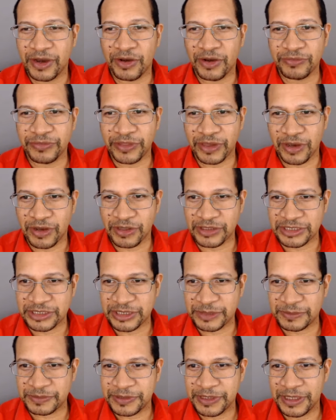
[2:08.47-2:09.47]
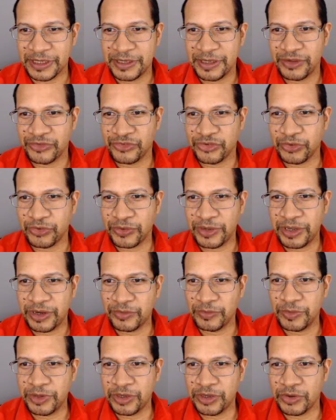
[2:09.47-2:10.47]
of the concept. So
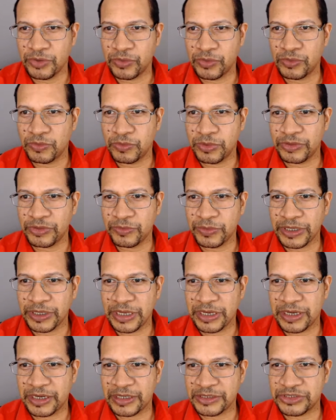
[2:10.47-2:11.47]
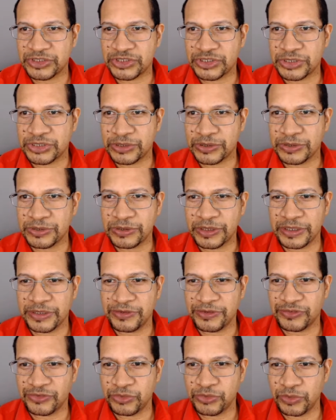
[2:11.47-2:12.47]
here we go with regards to
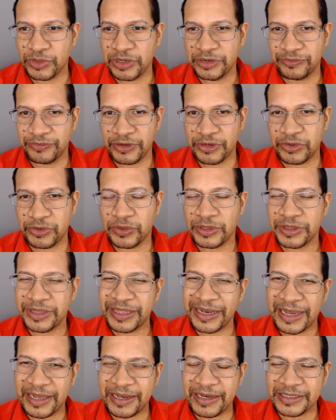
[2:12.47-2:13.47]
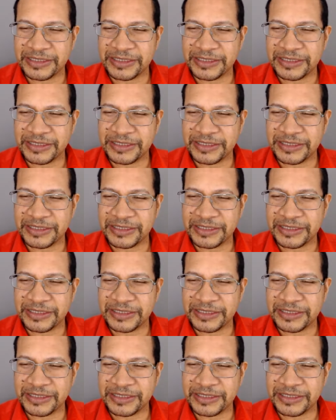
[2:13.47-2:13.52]
this doodly video, and then I'll